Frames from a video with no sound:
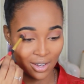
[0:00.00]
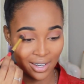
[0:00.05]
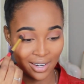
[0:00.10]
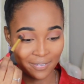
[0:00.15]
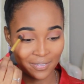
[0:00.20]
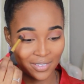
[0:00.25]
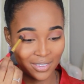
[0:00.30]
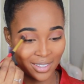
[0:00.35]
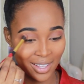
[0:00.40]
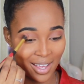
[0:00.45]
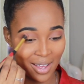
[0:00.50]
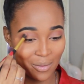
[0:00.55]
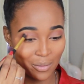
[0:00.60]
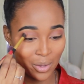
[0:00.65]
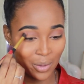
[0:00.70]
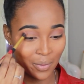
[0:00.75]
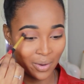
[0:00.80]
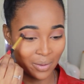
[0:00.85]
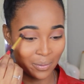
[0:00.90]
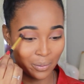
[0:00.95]
And after that,
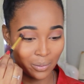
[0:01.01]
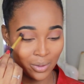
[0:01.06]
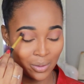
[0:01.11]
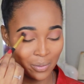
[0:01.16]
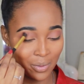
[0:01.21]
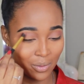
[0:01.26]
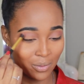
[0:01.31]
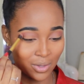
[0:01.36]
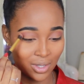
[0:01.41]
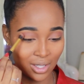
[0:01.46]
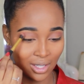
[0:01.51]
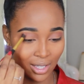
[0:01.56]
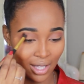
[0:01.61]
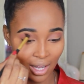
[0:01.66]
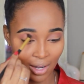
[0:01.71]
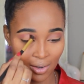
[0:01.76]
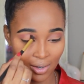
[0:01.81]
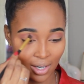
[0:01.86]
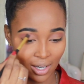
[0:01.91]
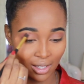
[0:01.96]
we were really
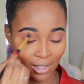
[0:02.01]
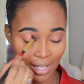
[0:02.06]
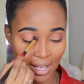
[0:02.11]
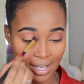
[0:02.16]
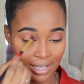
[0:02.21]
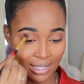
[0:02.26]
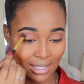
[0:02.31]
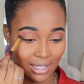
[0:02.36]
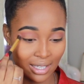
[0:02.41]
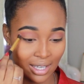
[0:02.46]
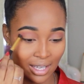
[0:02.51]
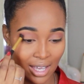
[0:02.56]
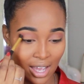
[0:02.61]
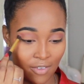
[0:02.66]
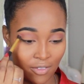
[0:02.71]
like on our last leg.